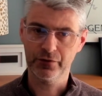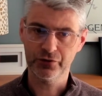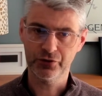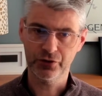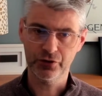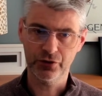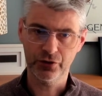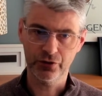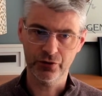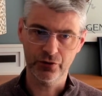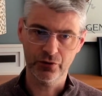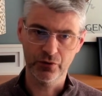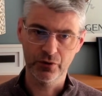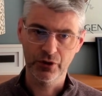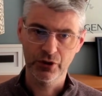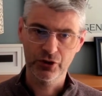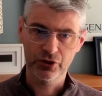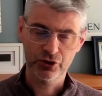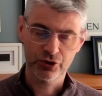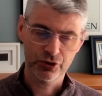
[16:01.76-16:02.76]
you
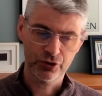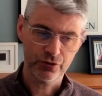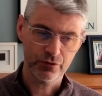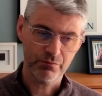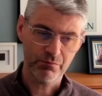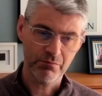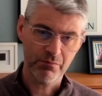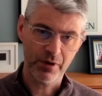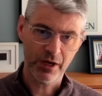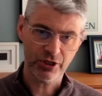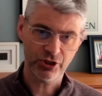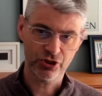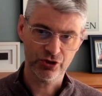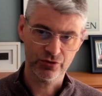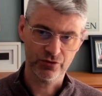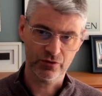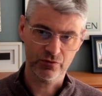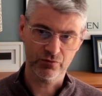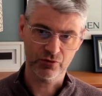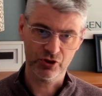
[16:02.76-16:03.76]
to measure
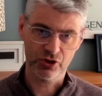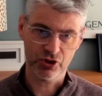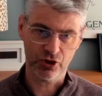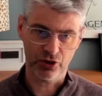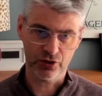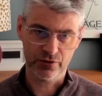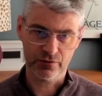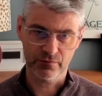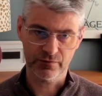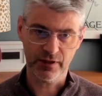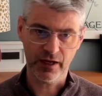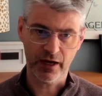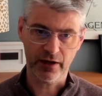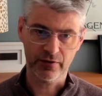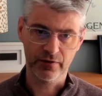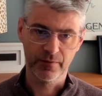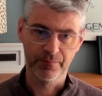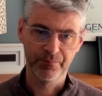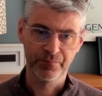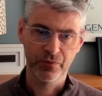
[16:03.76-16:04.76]
the result of that.
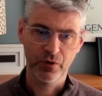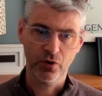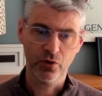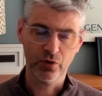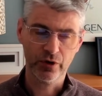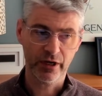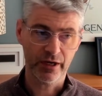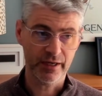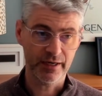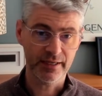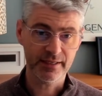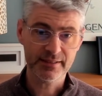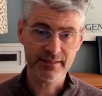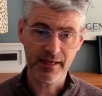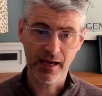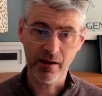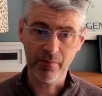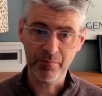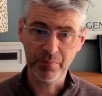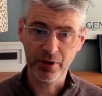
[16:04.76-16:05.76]
Okay, an
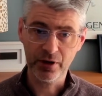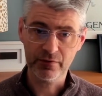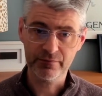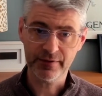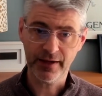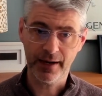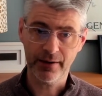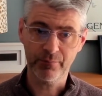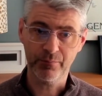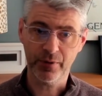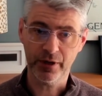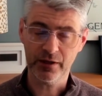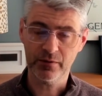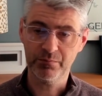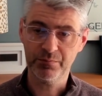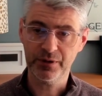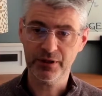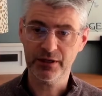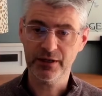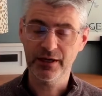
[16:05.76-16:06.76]
example of that might
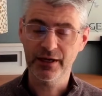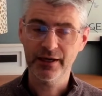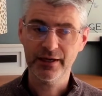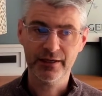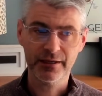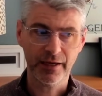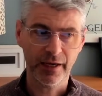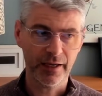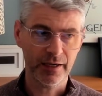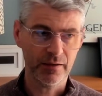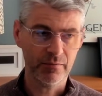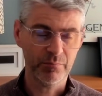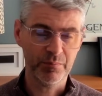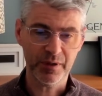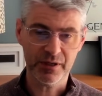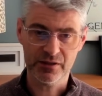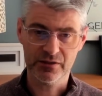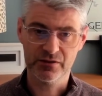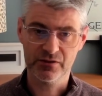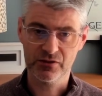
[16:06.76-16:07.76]
be getting
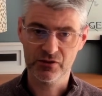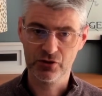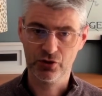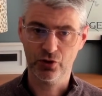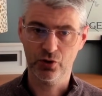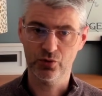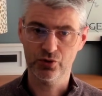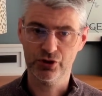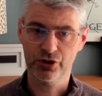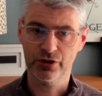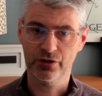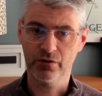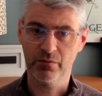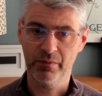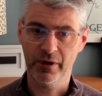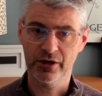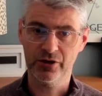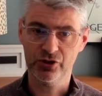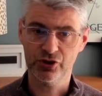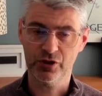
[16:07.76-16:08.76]
business coaching or
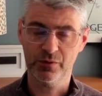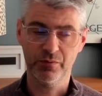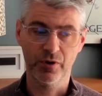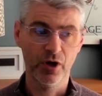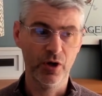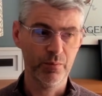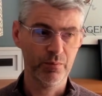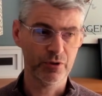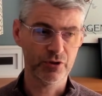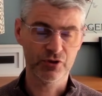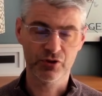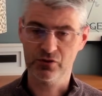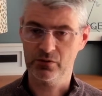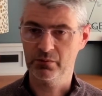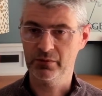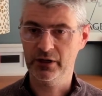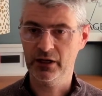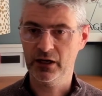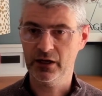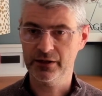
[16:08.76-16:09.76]
mentorship with
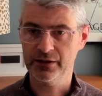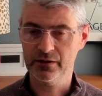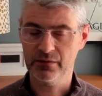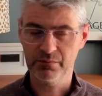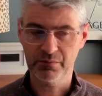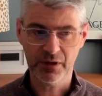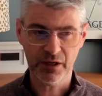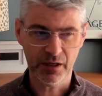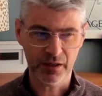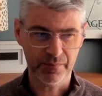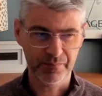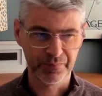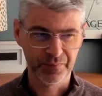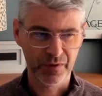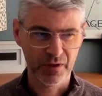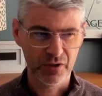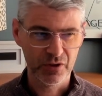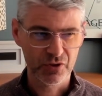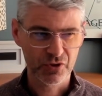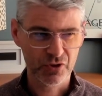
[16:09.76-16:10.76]
somebody like me.
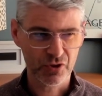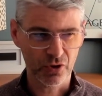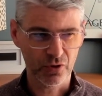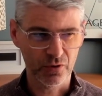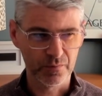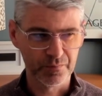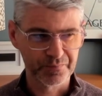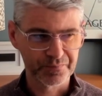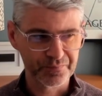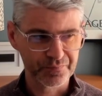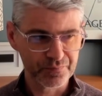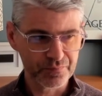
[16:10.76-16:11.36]
So